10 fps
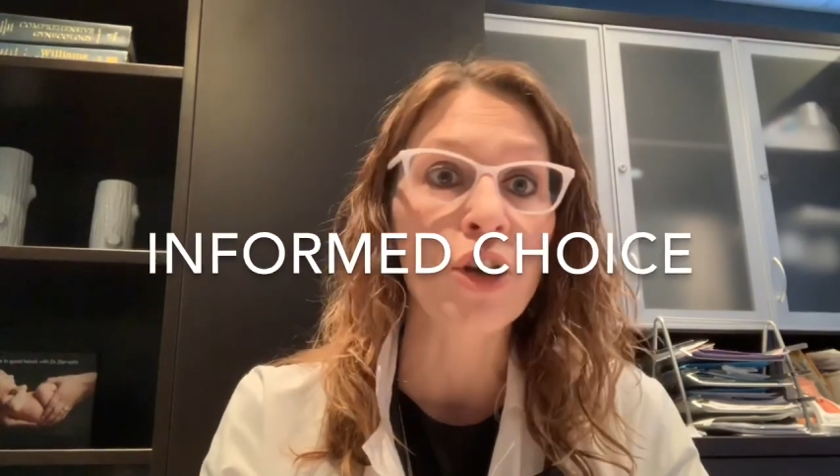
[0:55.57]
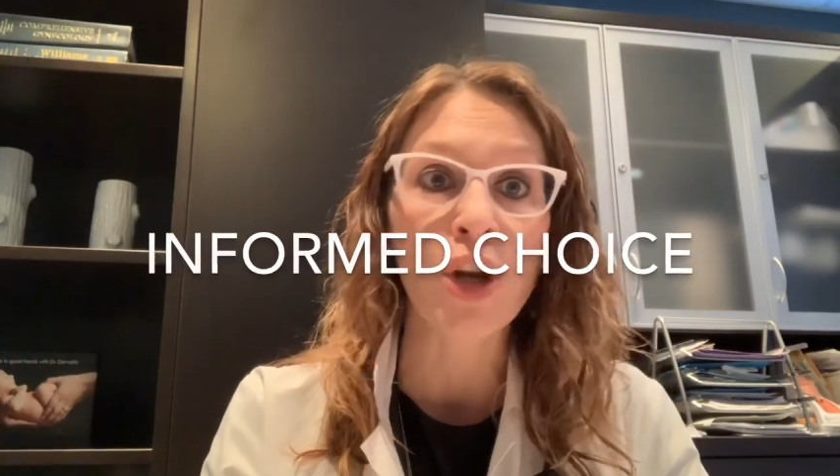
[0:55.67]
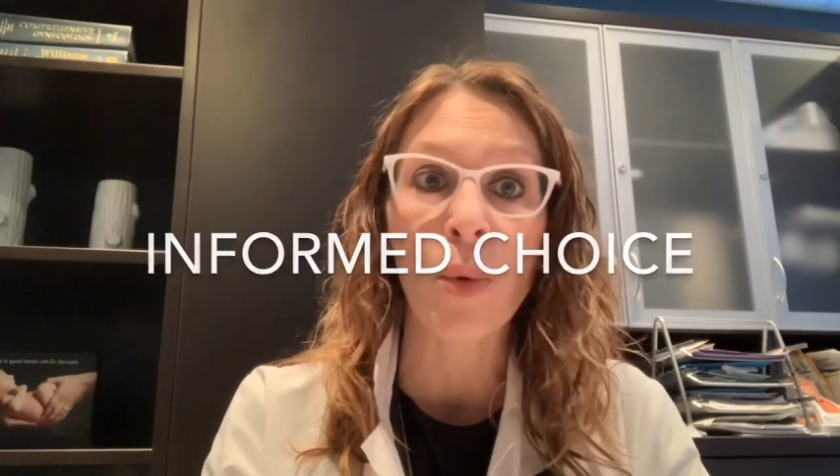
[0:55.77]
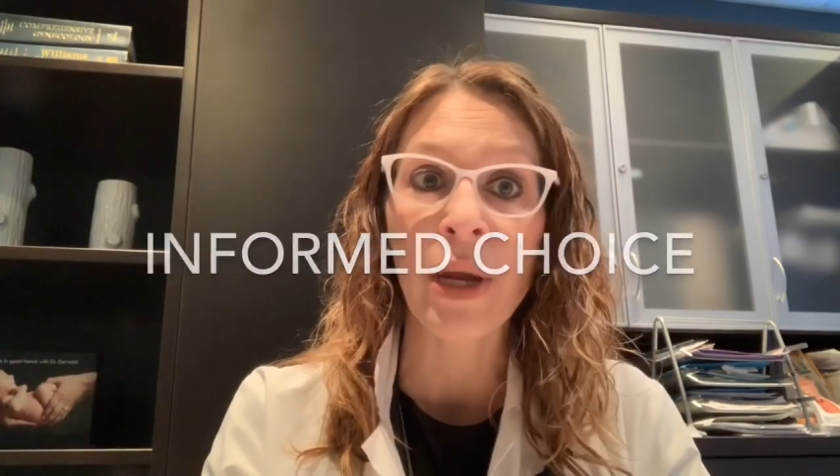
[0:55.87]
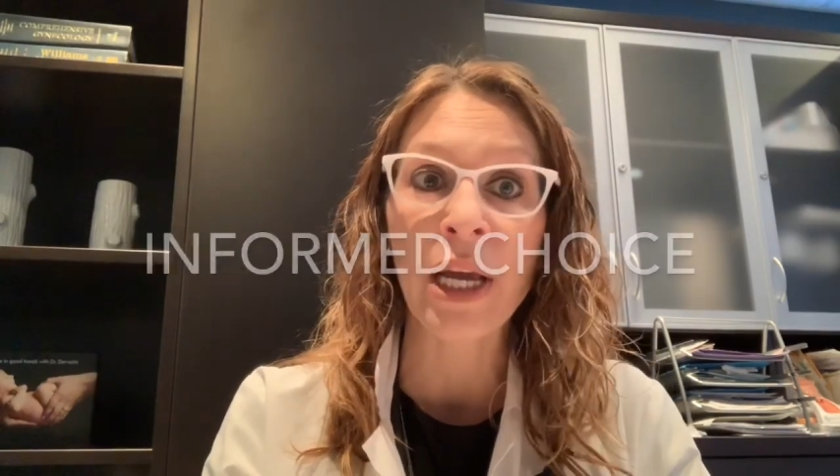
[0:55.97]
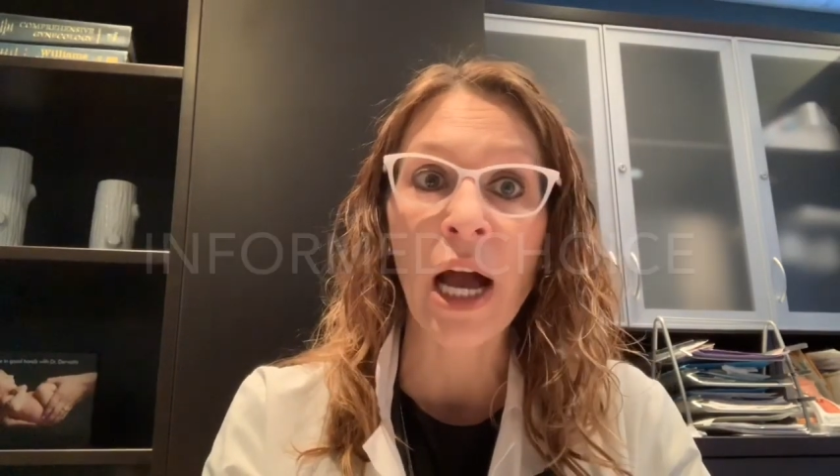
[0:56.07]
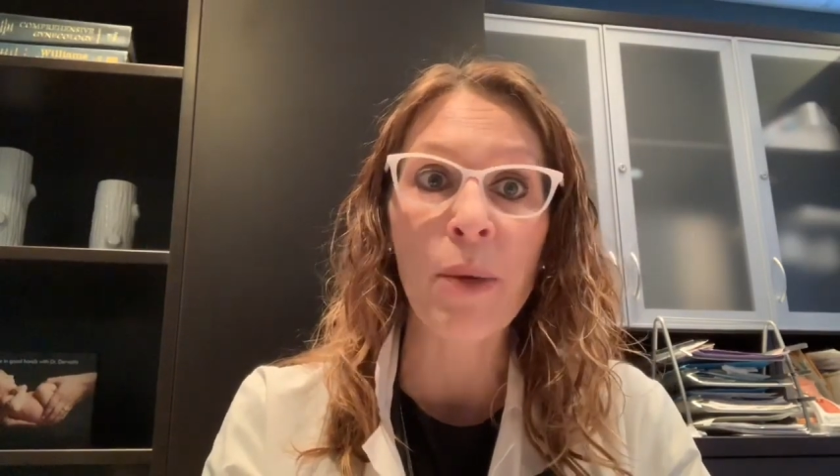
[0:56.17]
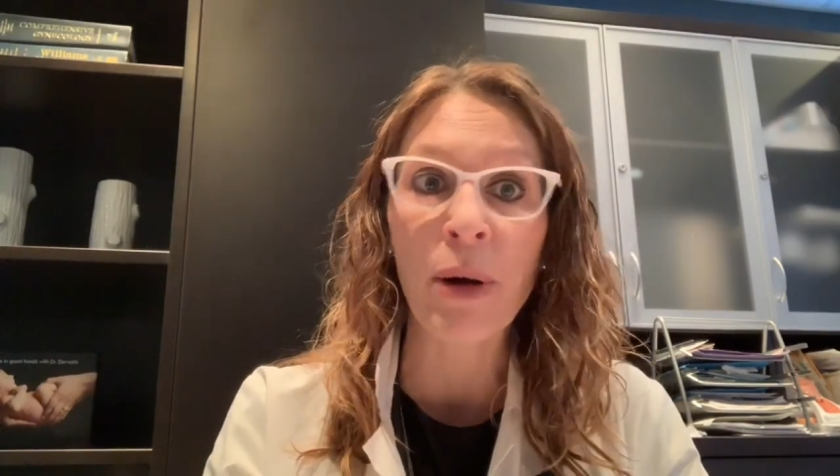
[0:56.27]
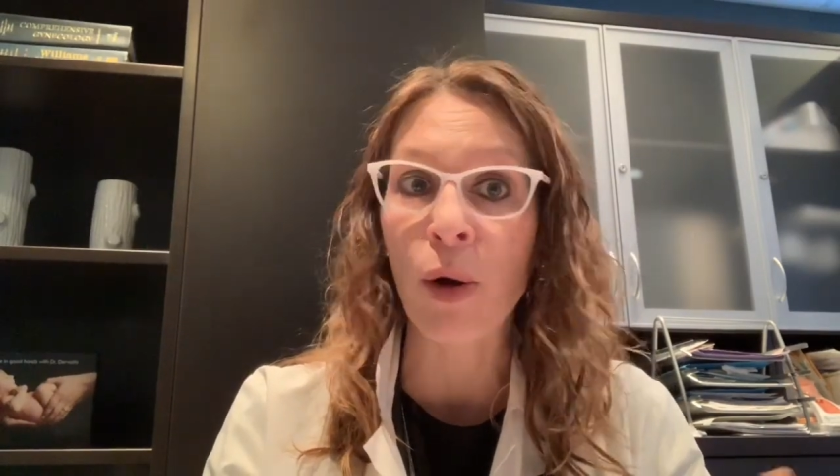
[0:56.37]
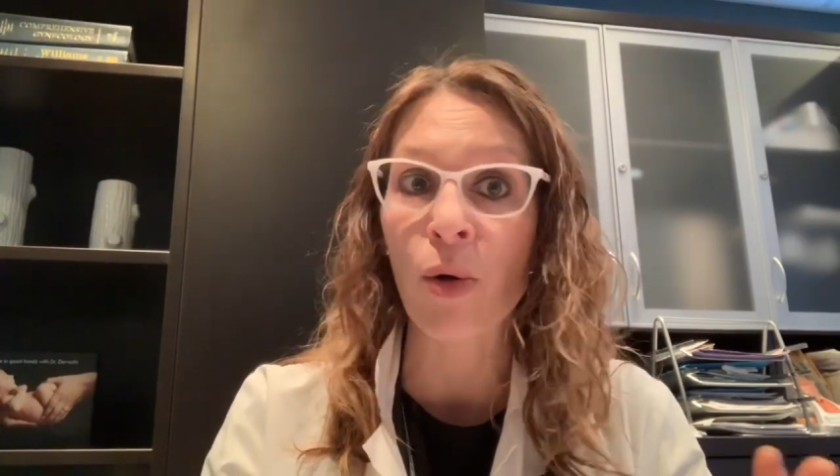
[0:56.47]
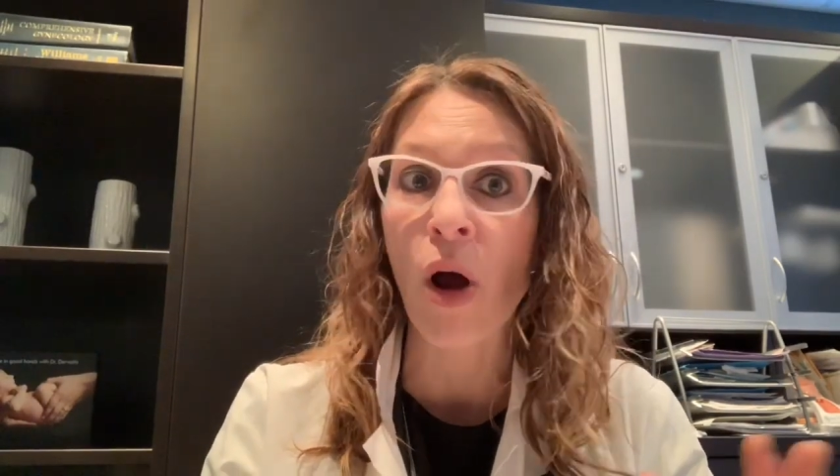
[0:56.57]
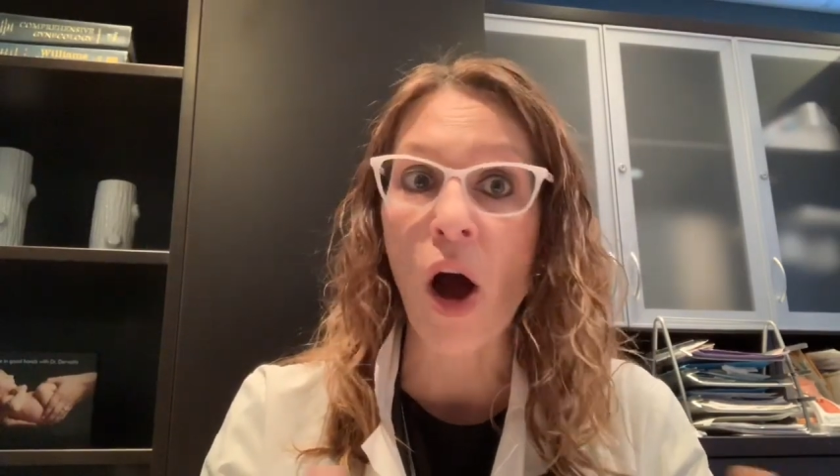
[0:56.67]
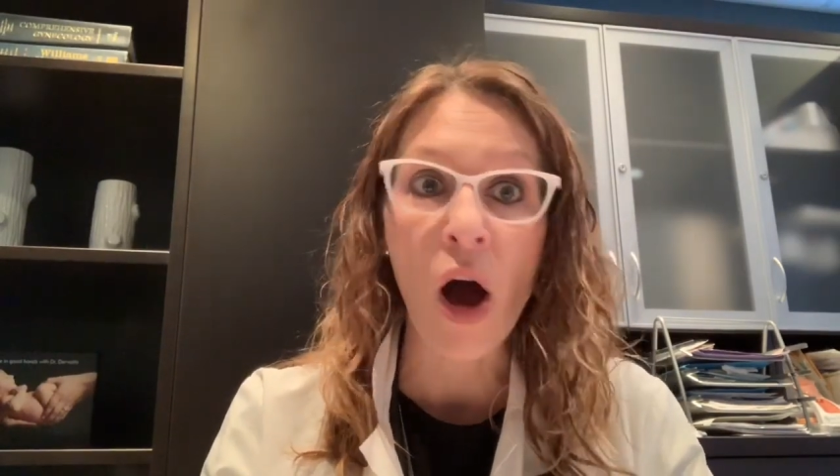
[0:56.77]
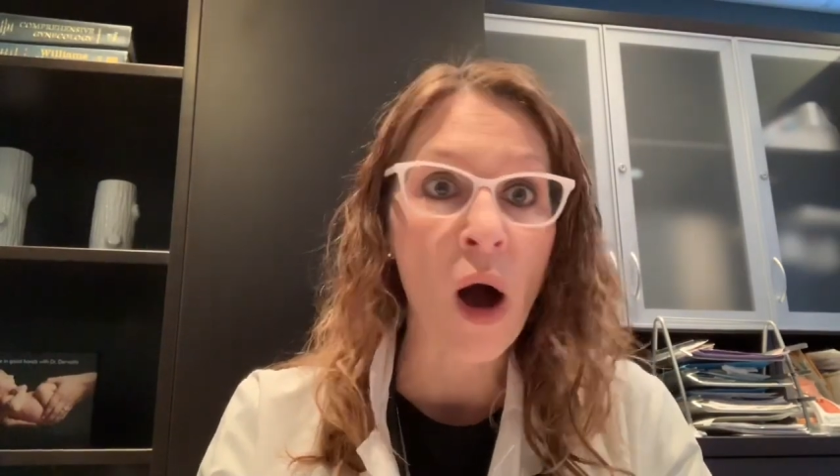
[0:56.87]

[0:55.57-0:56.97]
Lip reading: knowing about